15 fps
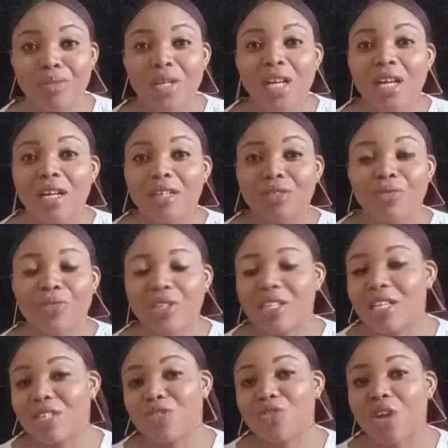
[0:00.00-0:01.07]
fitness
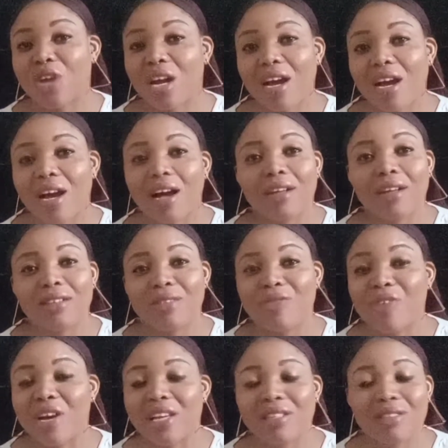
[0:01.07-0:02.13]
tracker
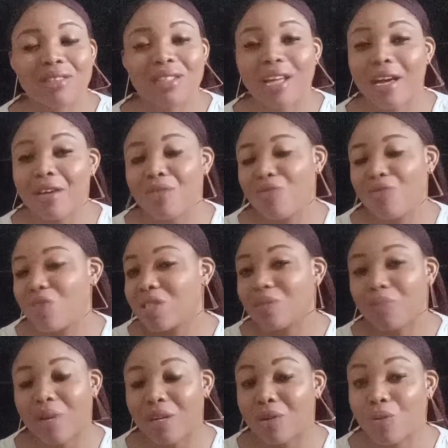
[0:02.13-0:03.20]
device, either a wristband
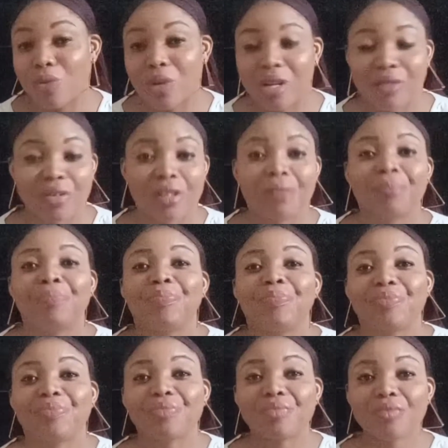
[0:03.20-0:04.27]

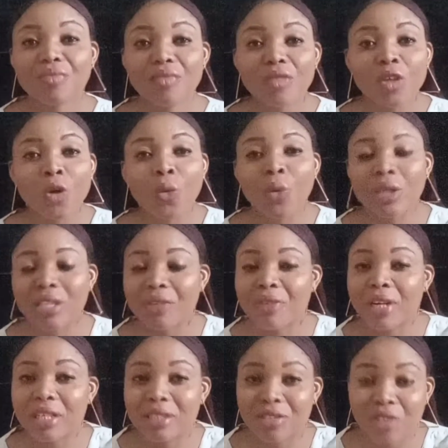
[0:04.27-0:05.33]
or whatever
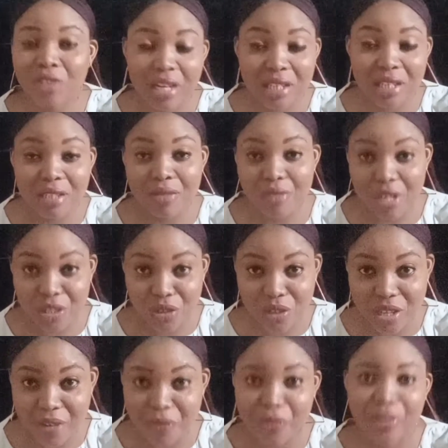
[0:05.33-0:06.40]
tracking device you get
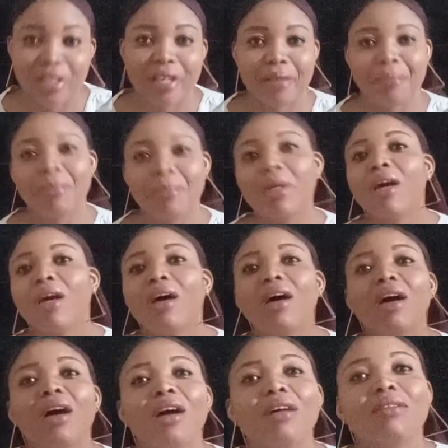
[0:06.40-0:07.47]
for them.
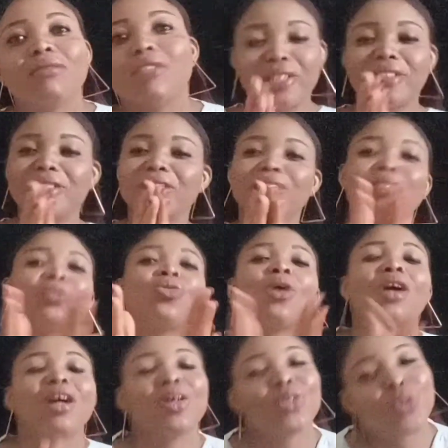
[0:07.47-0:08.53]
If the
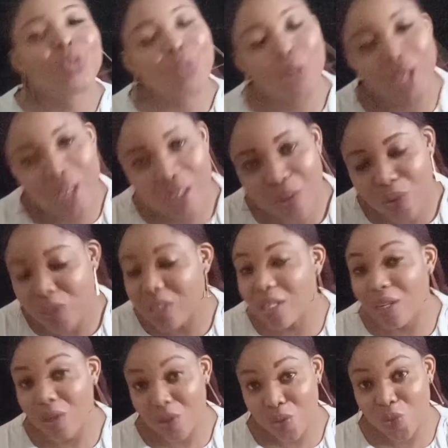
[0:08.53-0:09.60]
workout wear goes a
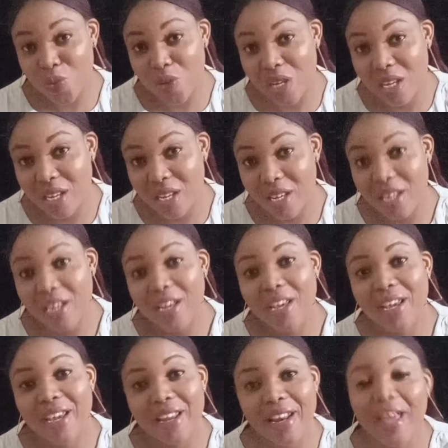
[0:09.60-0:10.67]
long way in
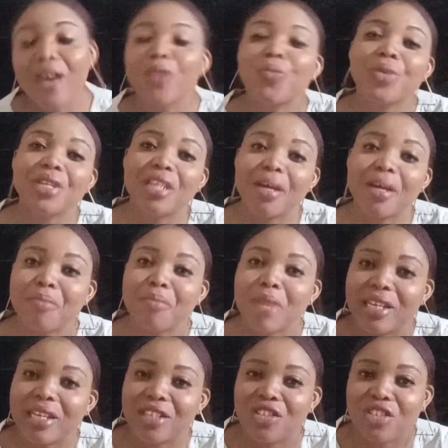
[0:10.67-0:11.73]
helping them
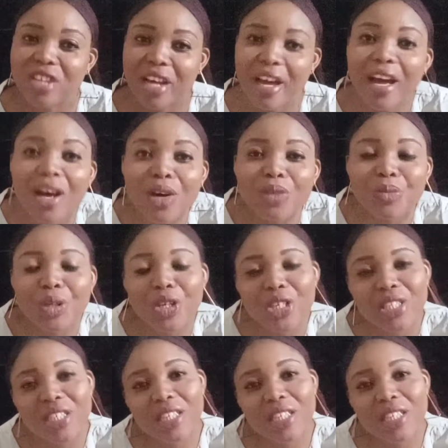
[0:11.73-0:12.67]
manage their health, because